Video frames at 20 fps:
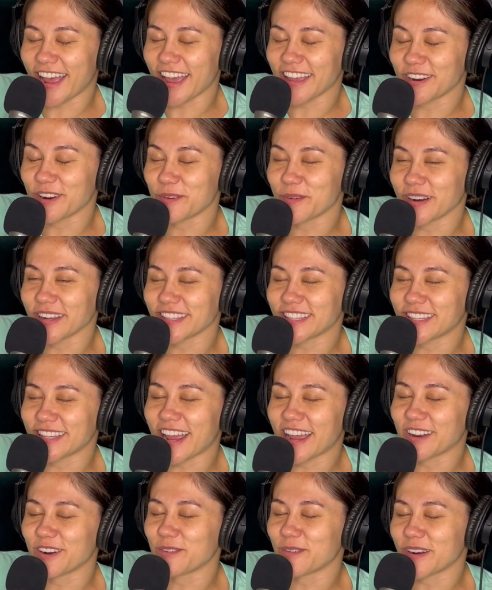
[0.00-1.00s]
I don't want
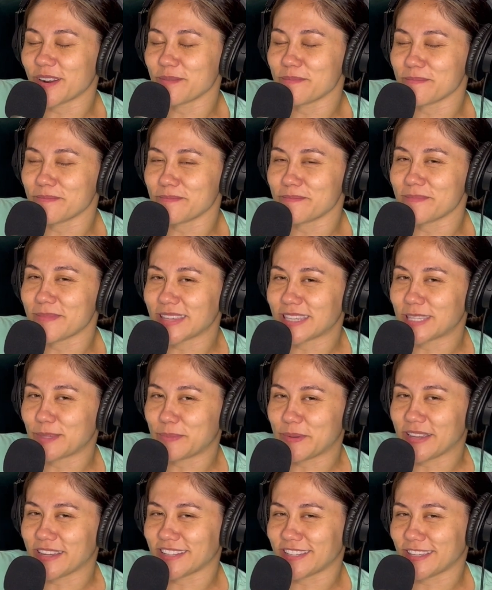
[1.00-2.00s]
to
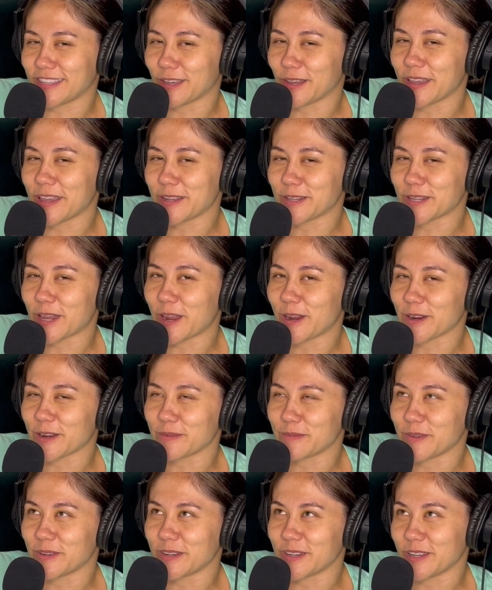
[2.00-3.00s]
misspeak to the entire
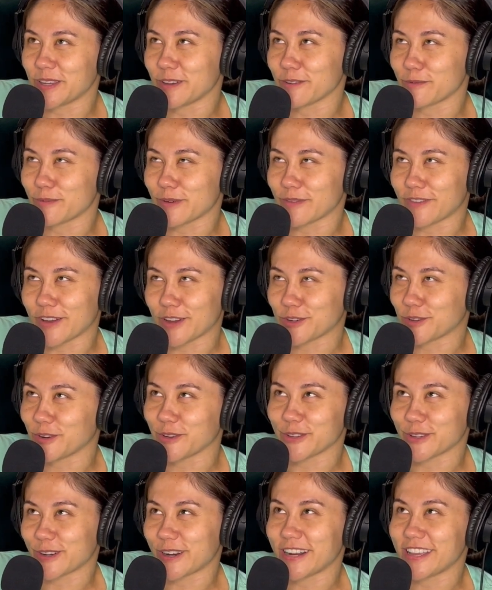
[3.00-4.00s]
community of
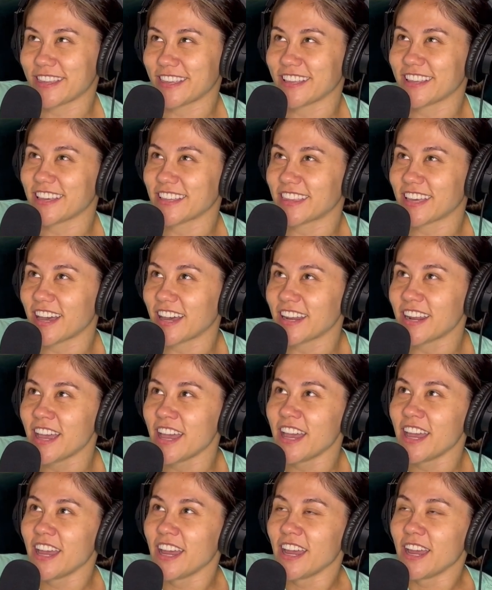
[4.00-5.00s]
professionals or anything like that,
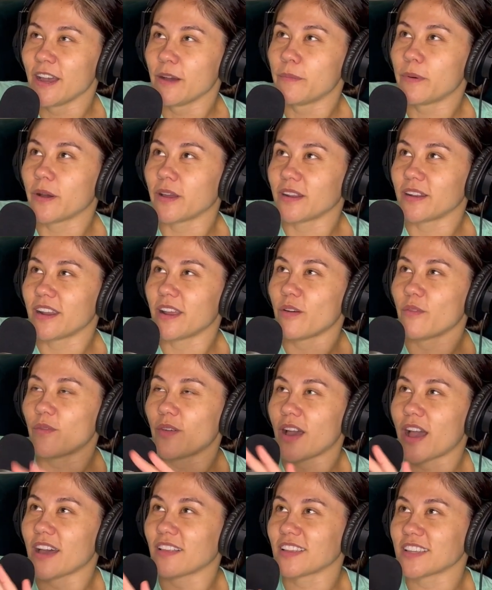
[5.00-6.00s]
but
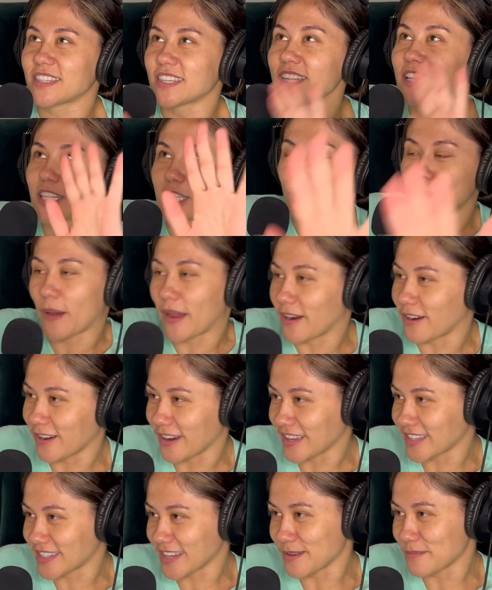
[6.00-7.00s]
let's say
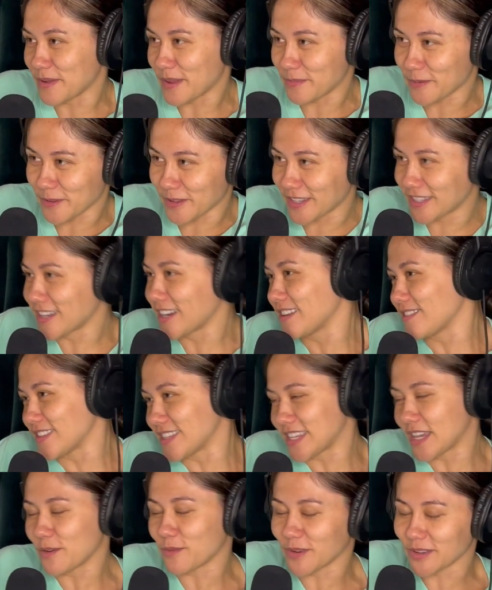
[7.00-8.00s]
aspiring stunt people. Let's not even
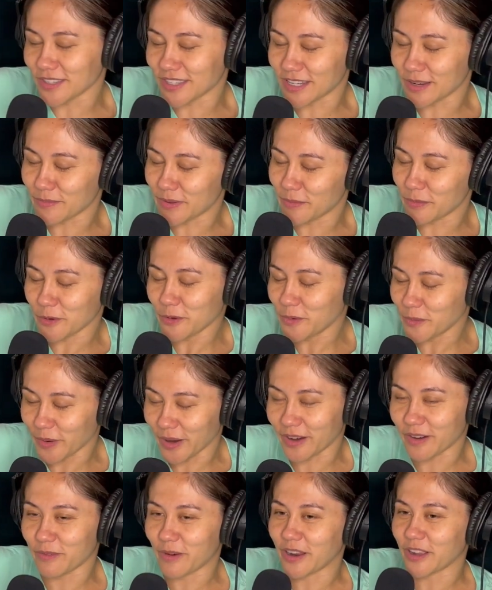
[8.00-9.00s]
say real stunt people who
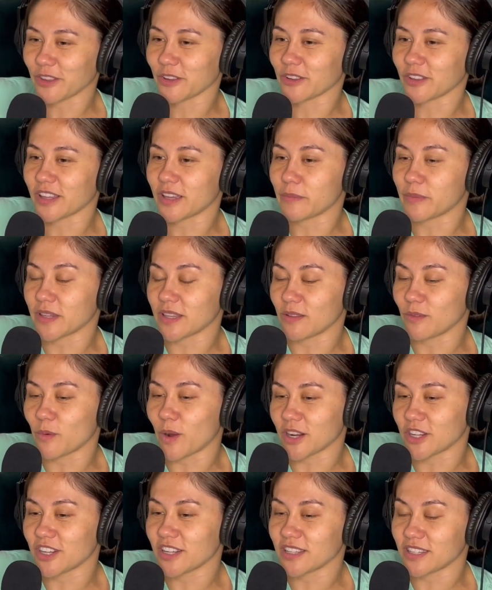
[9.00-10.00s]
work regularly, but
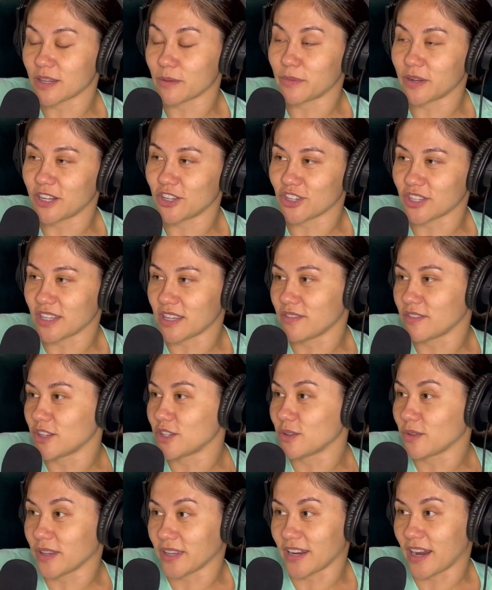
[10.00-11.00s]
watching somebody just even
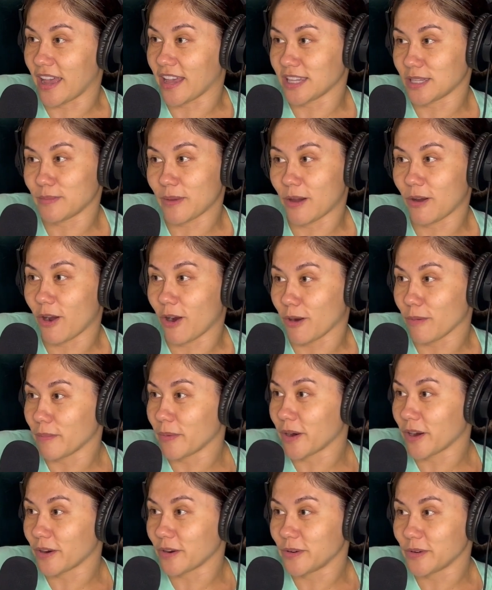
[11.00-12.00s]
do like an S-mount
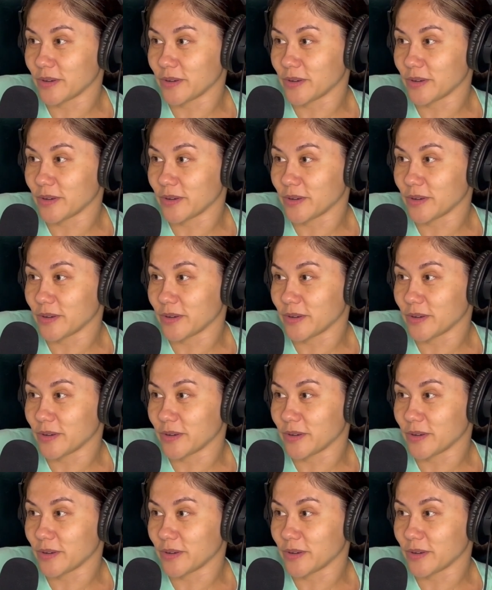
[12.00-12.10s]
armbar who